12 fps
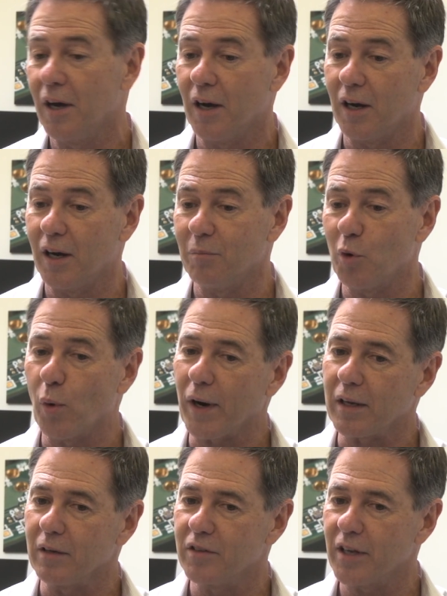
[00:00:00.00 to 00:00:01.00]
But what I
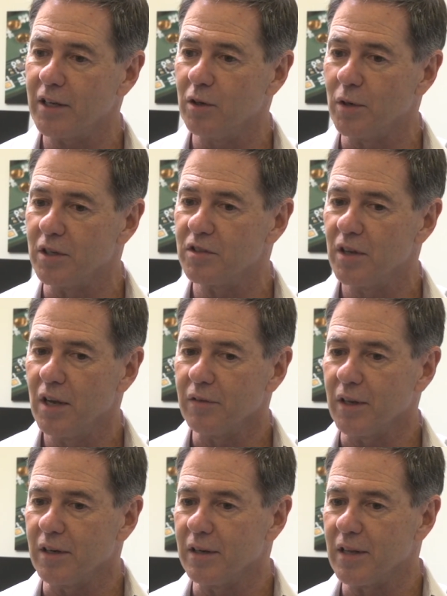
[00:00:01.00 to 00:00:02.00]
can tell you is
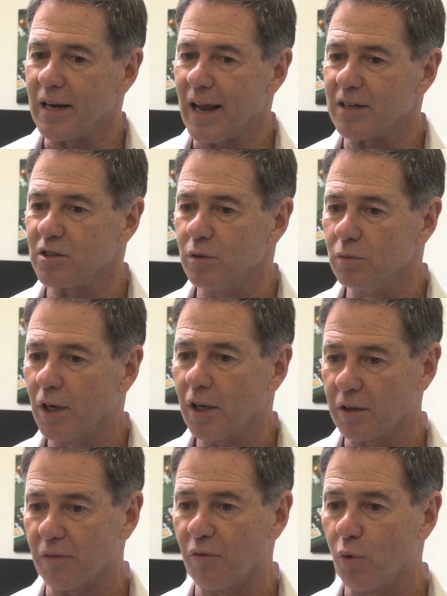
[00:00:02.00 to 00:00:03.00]
that as you look
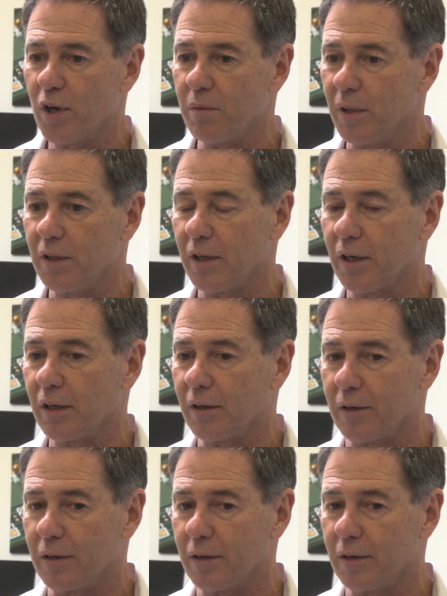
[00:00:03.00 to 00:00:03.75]
at the 40 million,